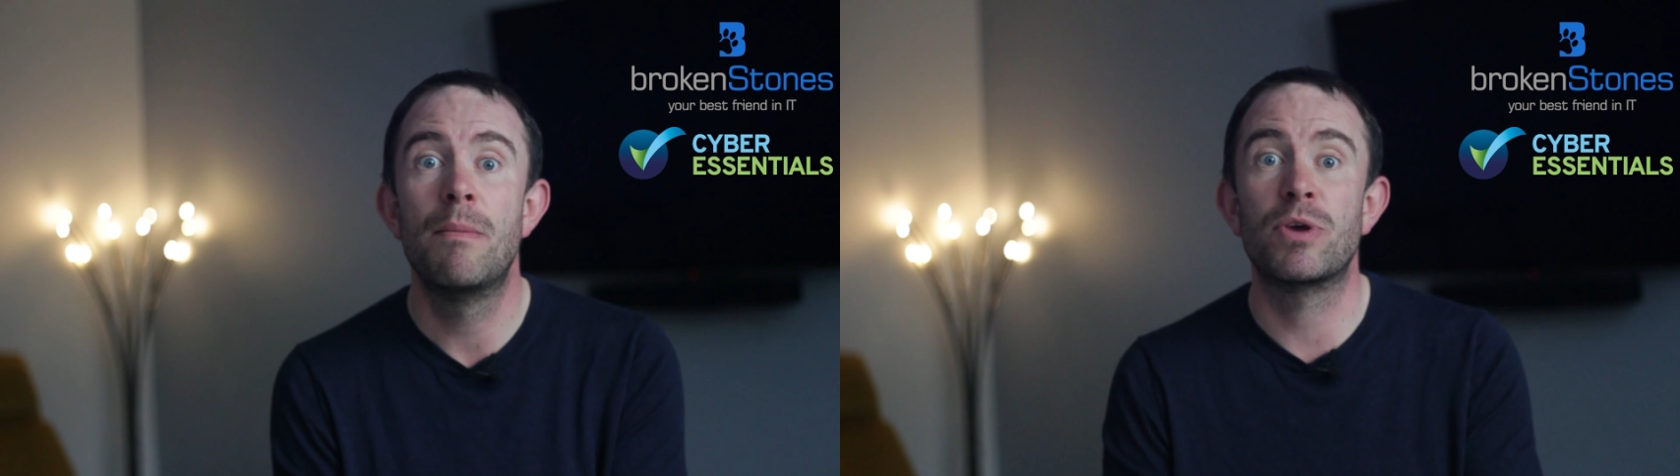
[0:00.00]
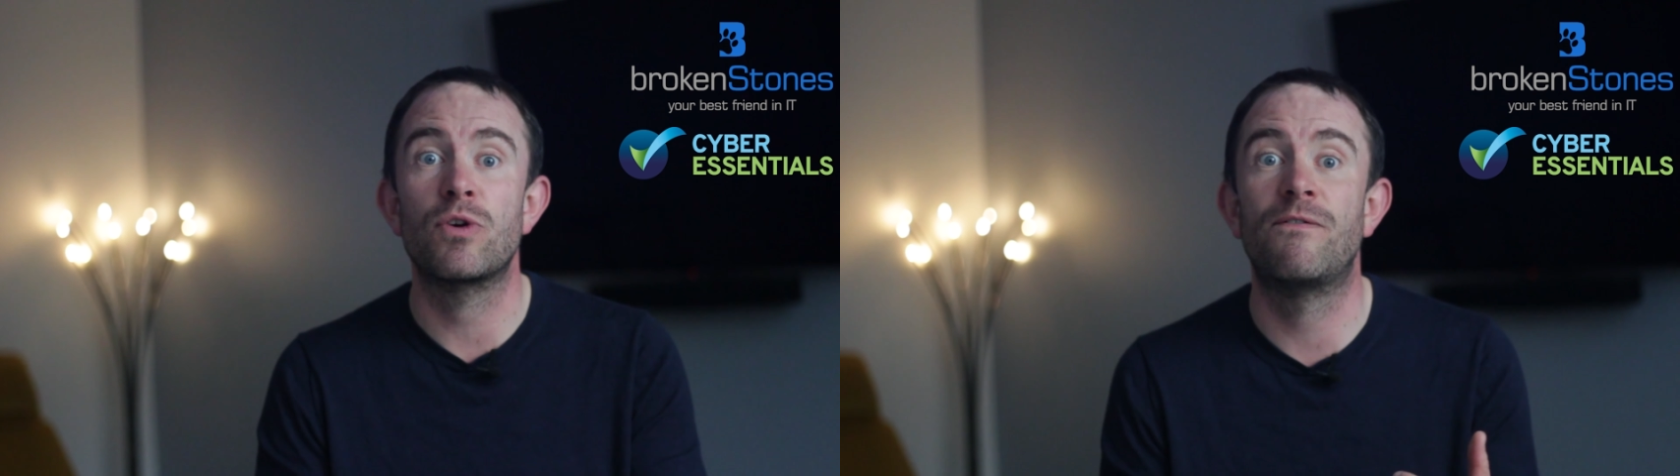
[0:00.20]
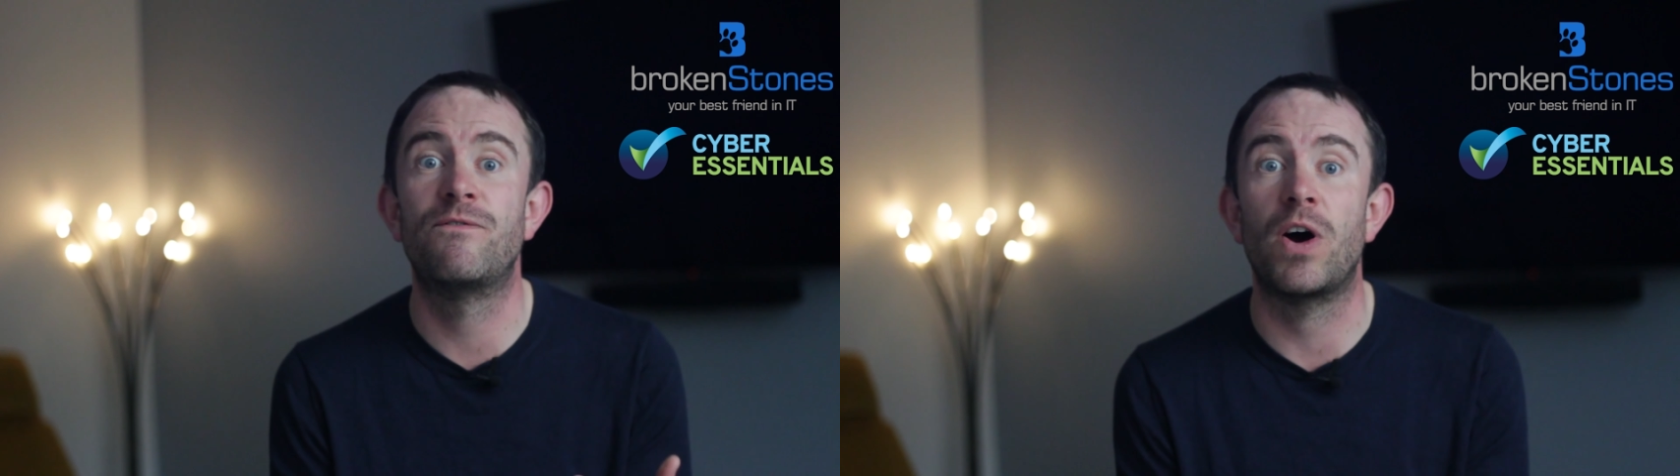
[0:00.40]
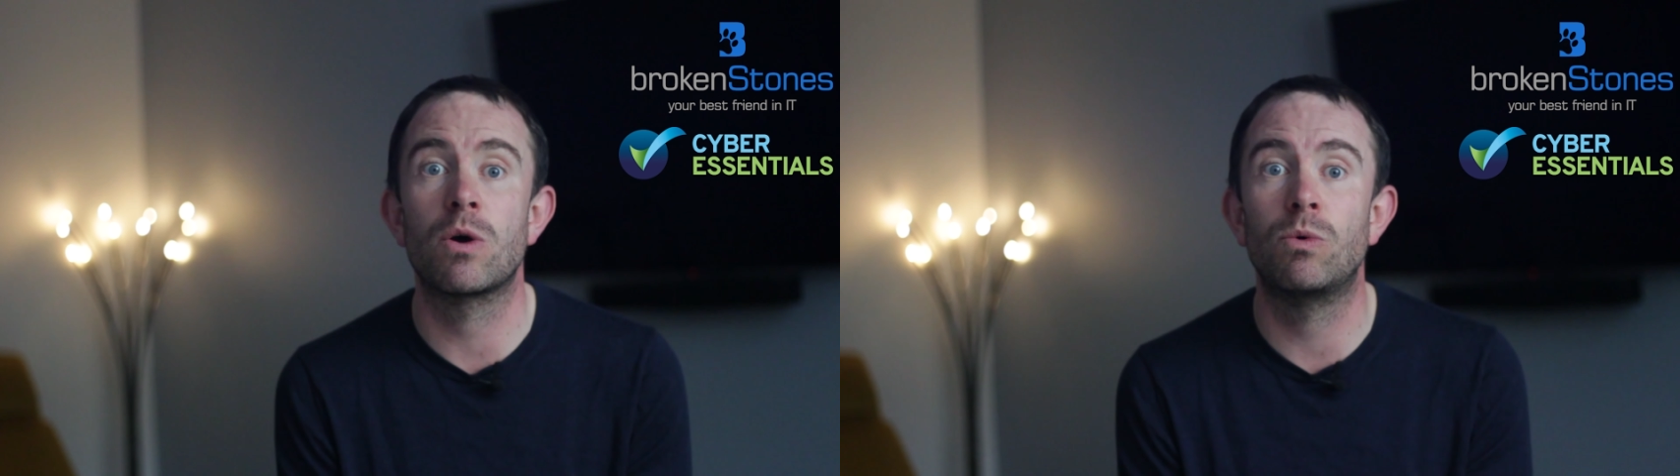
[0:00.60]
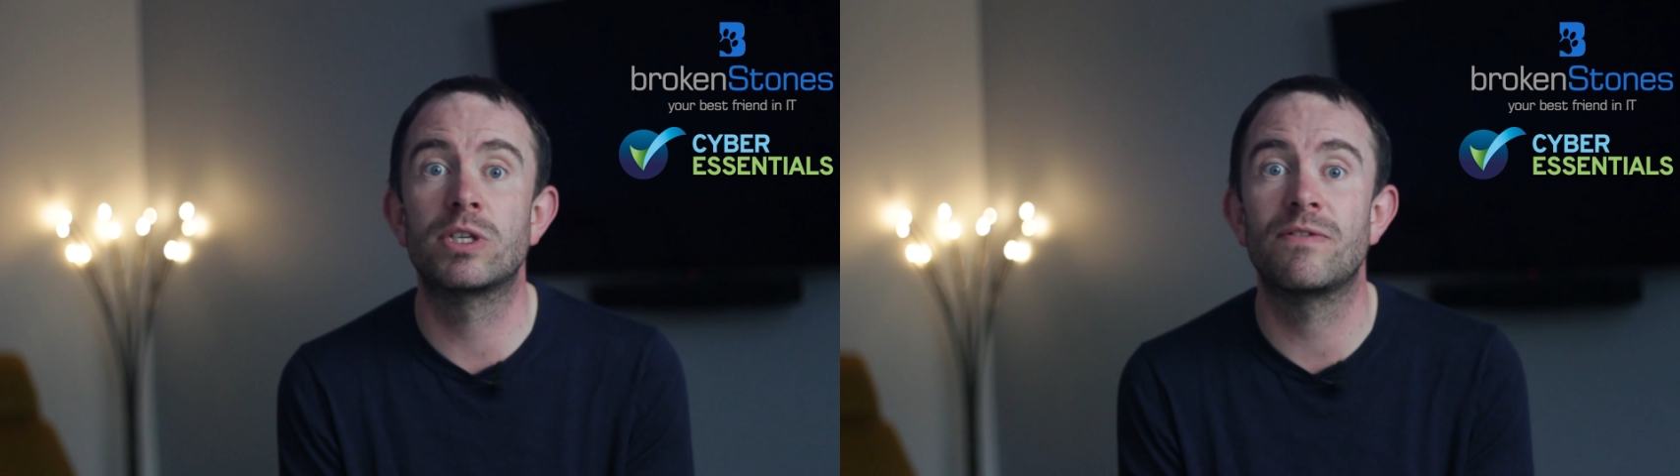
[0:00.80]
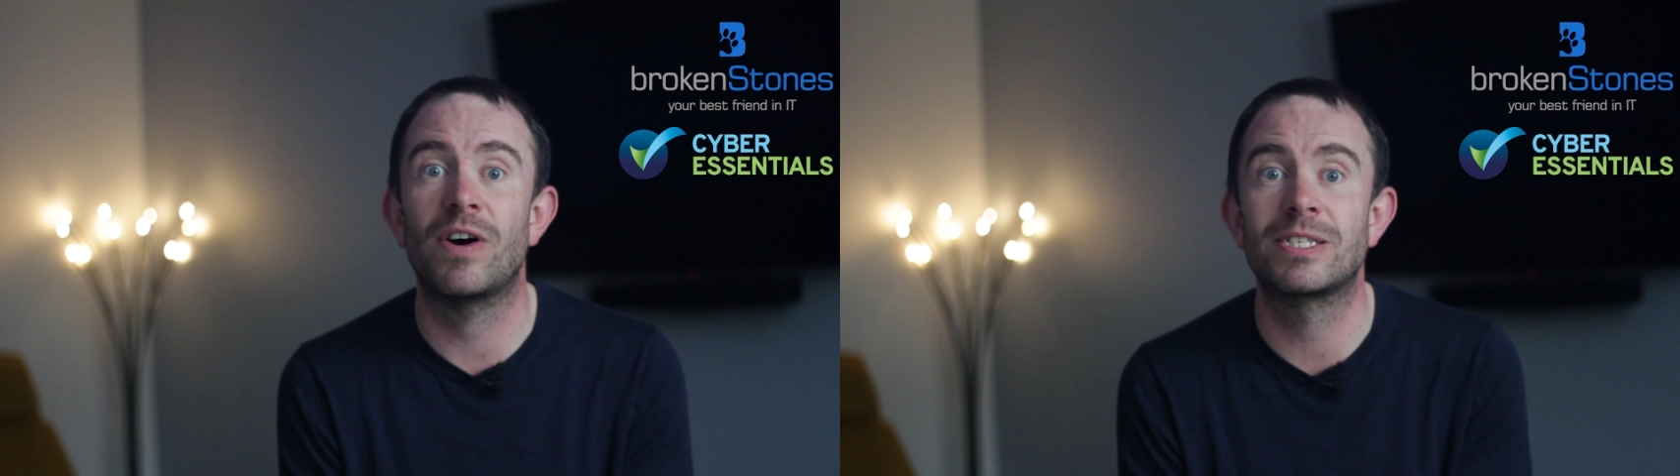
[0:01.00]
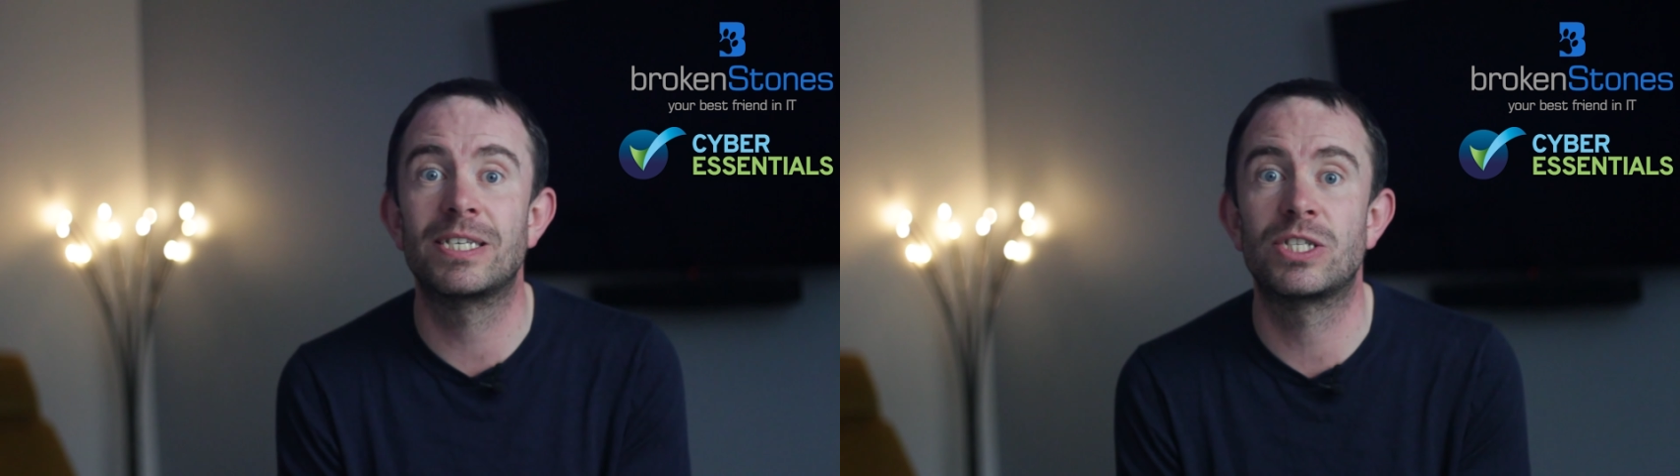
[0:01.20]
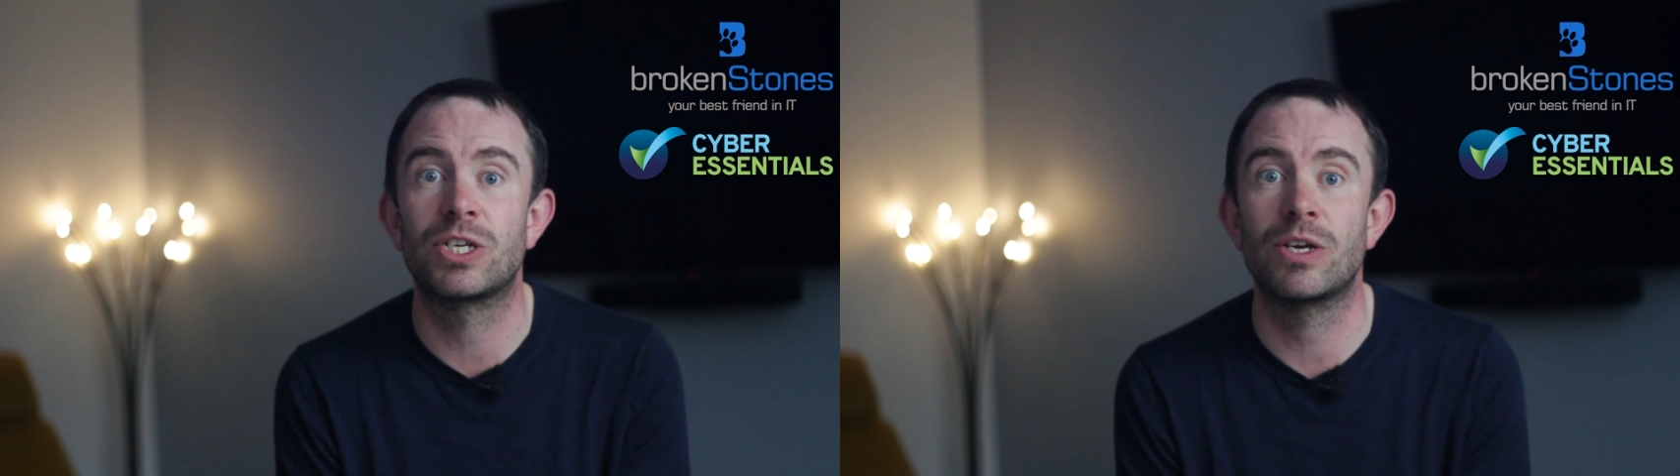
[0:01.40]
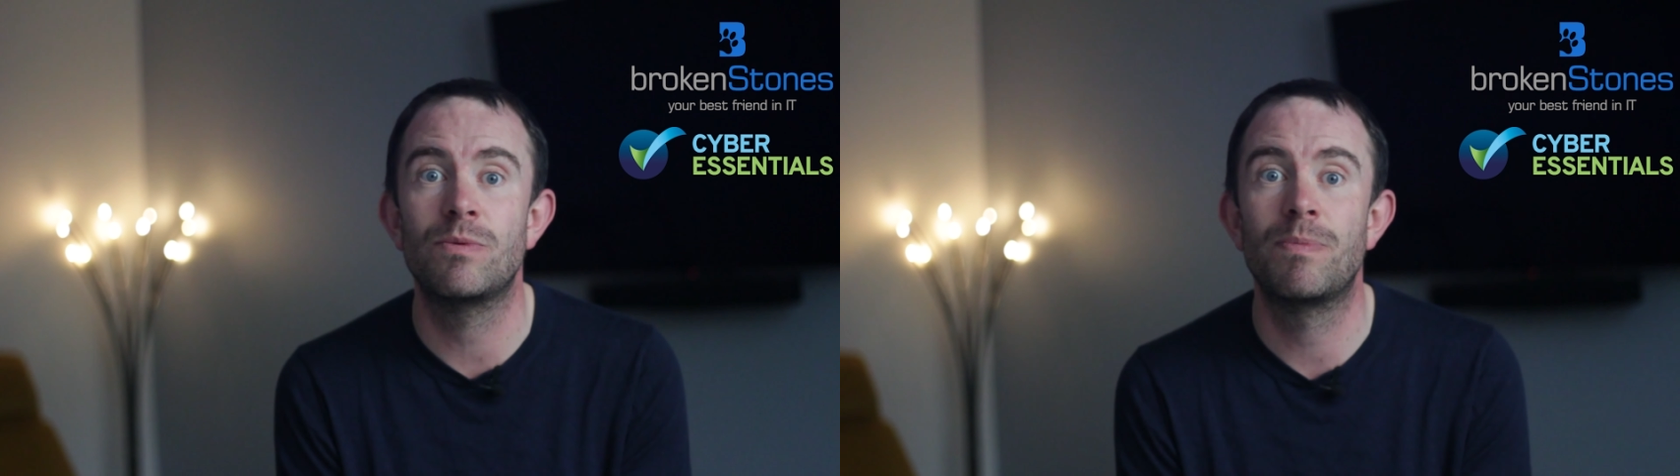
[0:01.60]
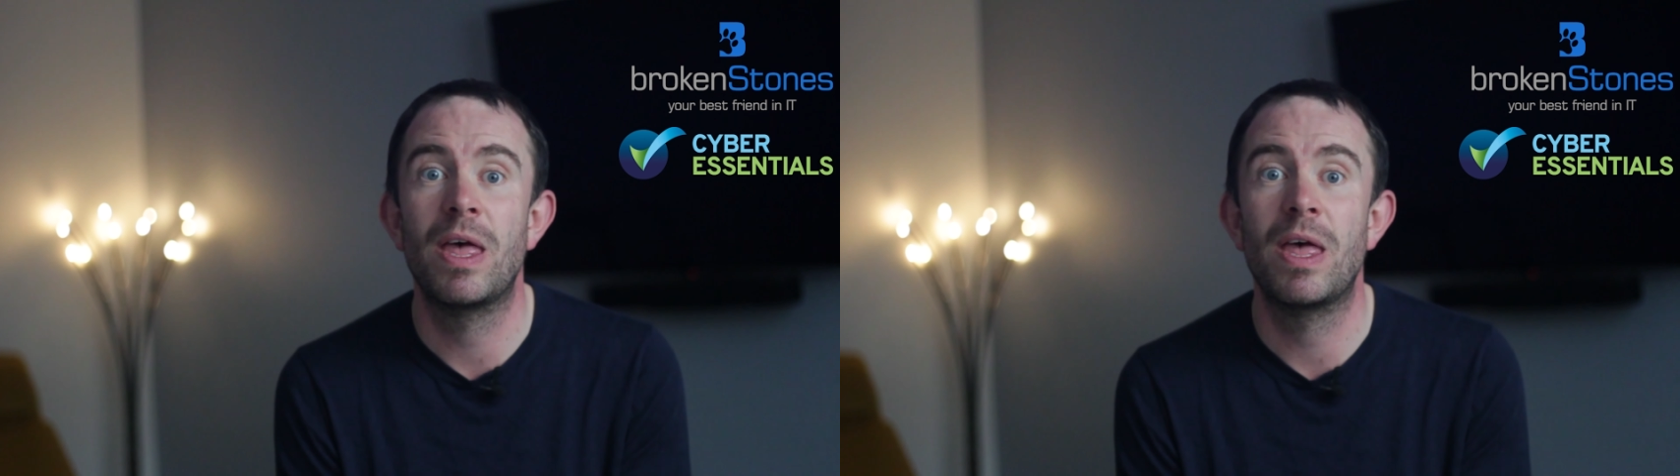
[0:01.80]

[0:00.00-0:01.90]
but your firewall devices too.